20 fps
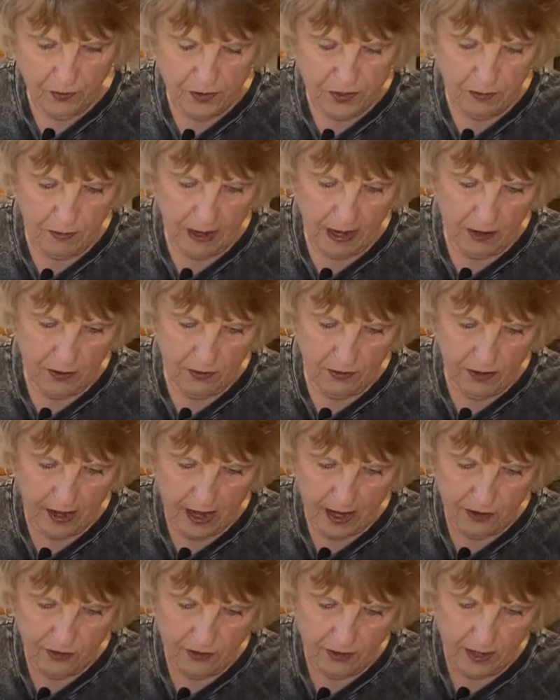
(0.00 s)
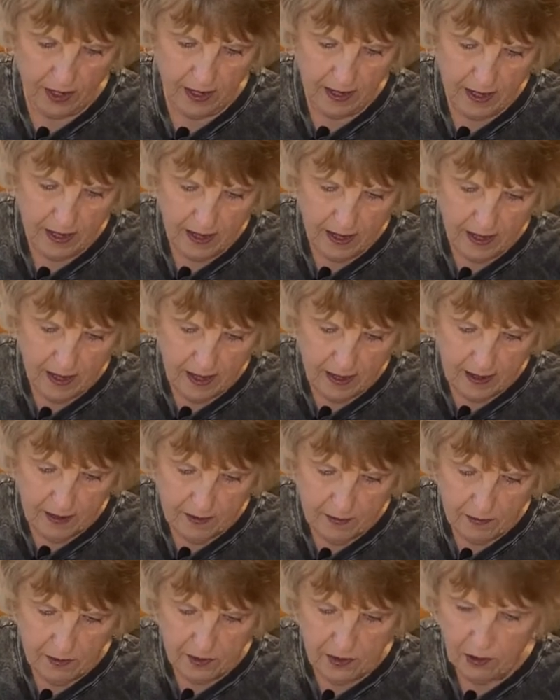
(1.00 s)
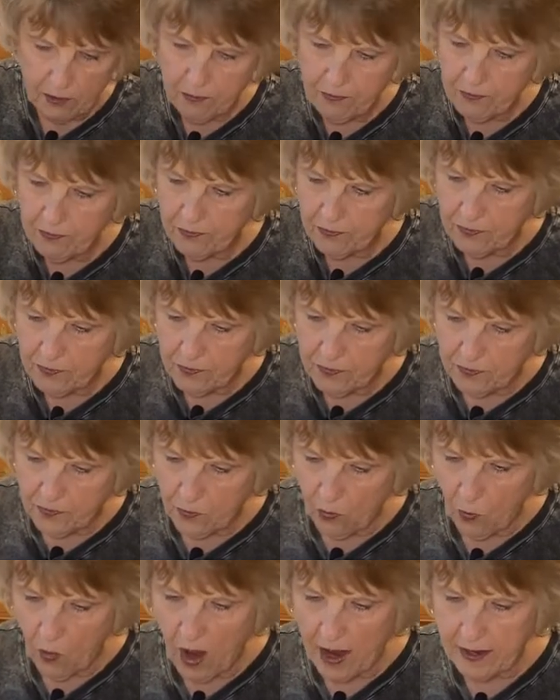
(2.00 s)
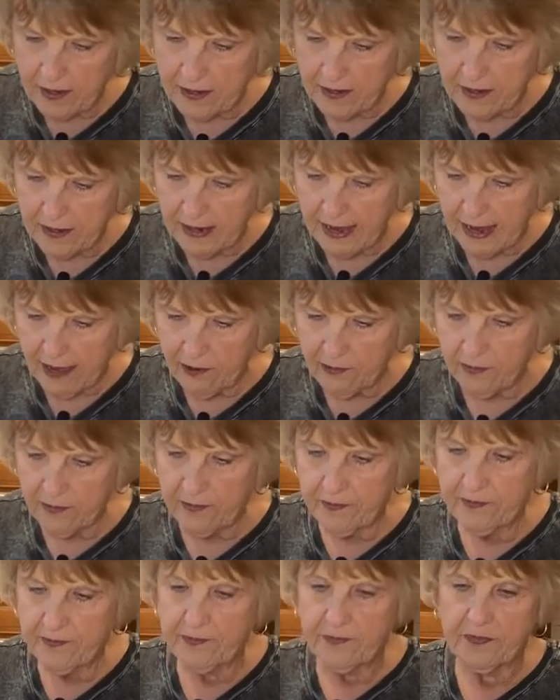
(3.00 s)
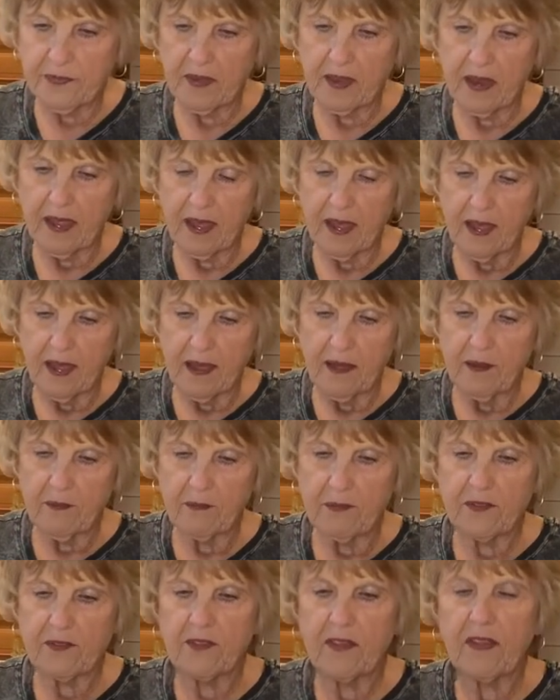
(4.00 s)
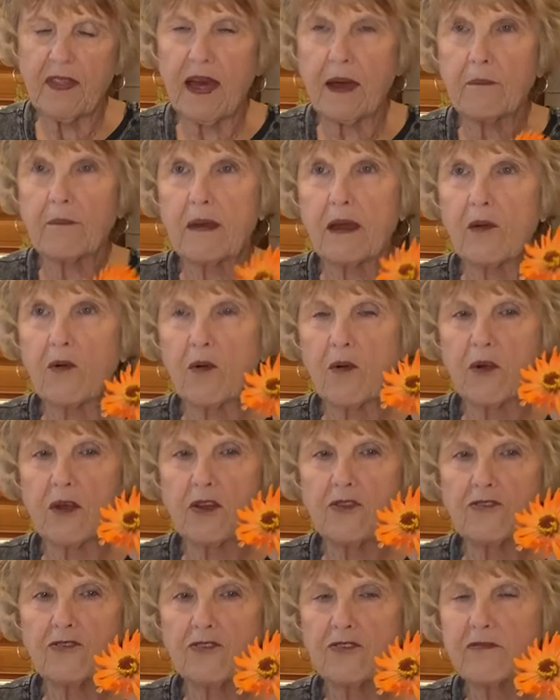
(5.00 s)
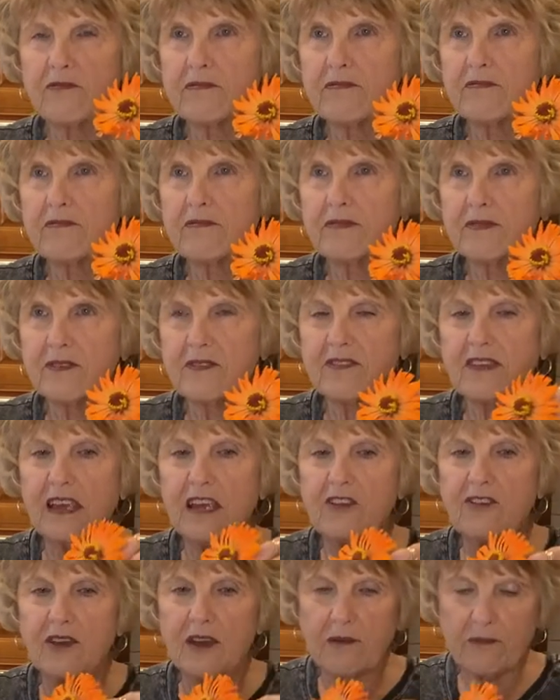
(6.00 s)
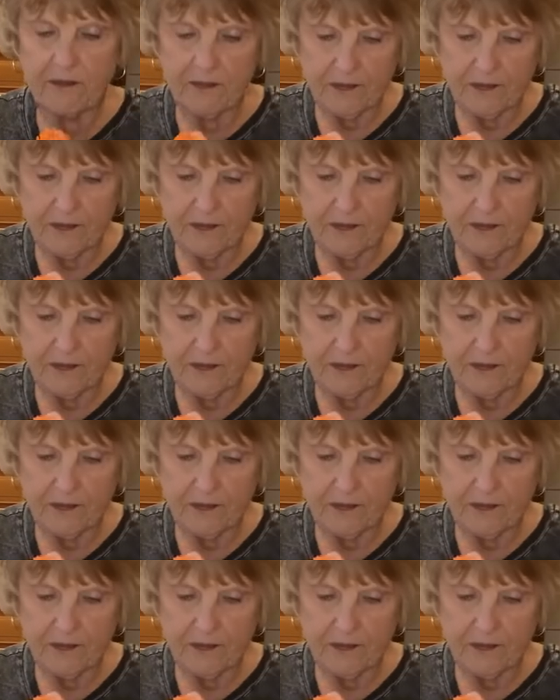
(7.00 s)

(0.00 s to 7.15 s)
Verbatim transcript: tomatoes actually but they're winding down but see that big orange zinnia?